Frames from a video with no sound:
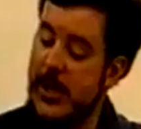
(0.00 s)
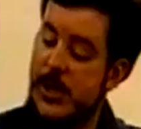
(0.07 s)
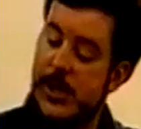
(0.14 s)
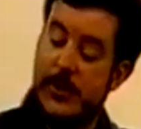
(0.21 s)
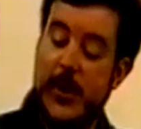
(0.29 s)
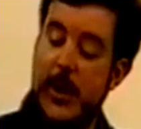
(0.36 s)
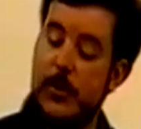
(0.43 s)
is
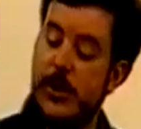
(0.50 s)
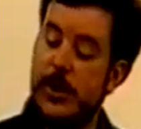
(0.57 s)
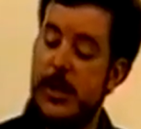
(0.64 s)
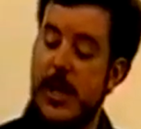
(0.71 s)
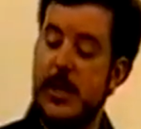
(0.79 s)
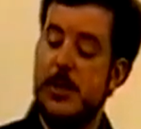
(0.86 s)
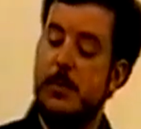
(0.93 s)
if I were to
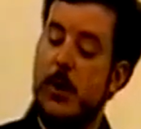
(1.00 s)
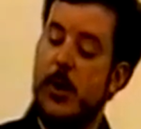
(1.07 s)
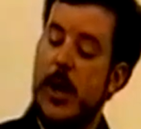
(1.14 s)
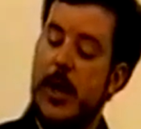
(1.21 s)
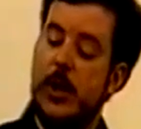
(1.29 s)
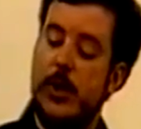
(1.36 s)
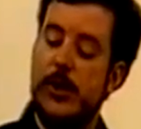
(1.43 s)
take this bird,
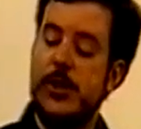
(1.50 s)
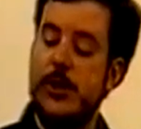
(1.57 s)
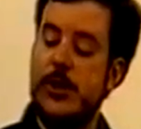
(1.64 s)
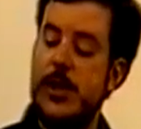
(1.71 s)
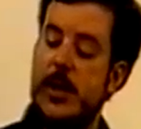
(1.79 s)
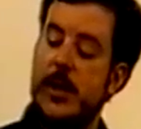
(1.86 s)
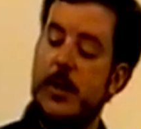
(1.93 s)
I could also
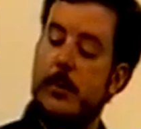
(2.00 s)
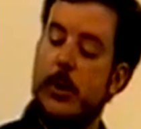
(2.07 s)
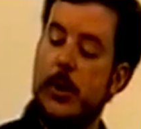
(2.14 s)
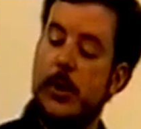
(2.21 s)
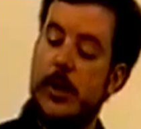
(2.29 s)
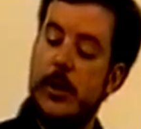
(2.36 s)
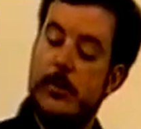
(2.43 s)
say that the
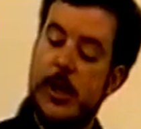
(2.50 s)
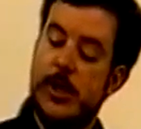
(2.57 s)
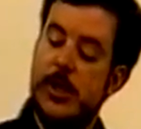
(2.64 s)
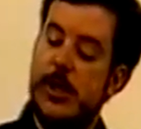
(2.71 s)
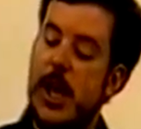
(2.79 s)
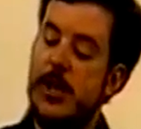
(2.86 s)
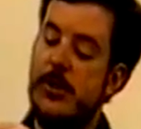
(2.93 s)
bird, because
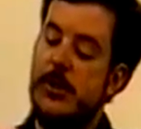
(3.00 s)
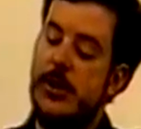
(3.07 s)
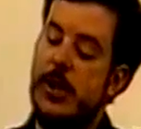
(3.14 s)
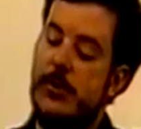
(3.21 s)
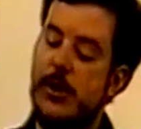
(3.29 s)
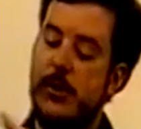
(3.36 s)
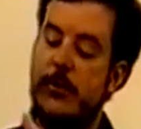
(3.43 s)
his eyes are
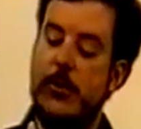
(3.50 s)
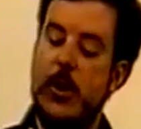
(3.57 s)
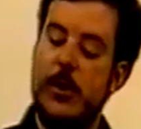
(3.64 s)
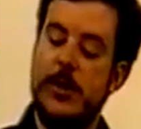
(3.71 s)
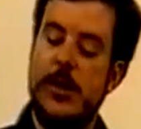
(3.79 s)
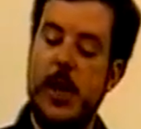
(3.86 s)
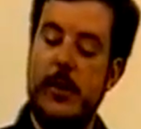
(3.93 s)
set so far
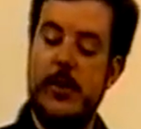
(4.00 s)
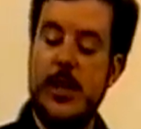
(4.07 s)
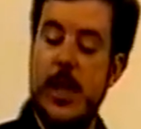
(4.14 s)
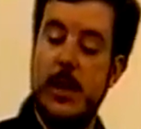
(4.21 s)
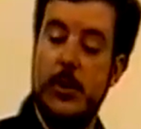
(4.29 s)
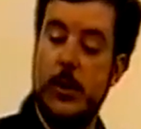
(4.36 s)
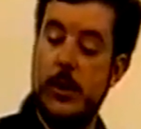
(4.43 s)
on the side of his
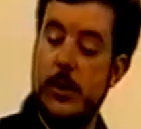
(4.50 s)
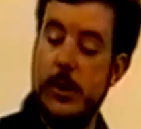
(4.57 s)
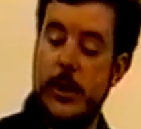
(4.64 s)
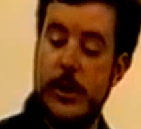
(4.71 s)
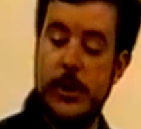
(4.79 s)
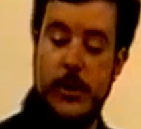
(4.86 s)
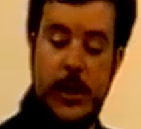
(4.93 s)
head, in order to
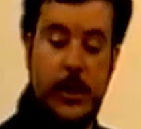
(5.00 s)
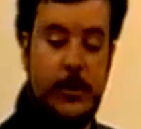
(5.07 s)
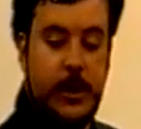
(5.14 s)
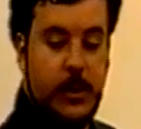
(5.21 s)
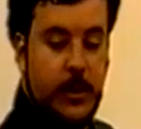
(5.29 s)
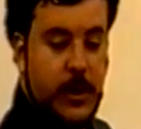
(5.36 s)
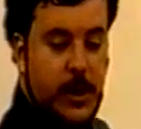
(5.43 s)
look at you, he could
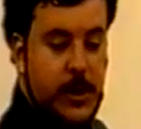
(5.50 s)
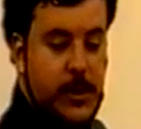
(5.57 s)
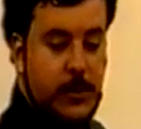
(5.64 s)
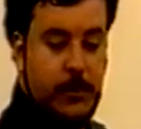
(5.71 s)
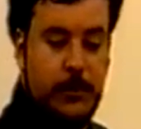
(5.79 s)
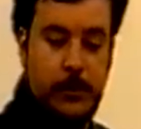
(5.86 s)
be doing this.